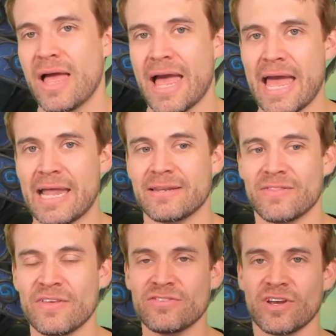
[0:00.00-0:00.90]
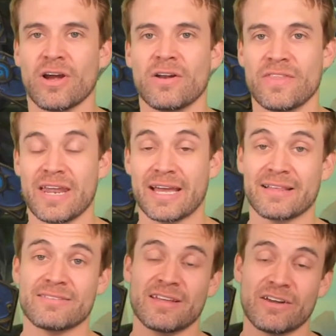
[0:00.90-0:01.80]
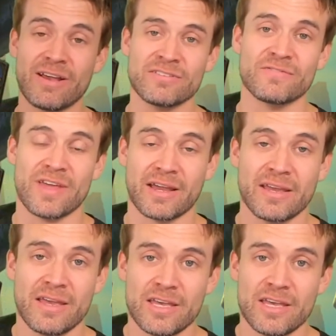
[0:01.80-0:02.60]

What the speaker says: And this is a card that against an aggressive deck,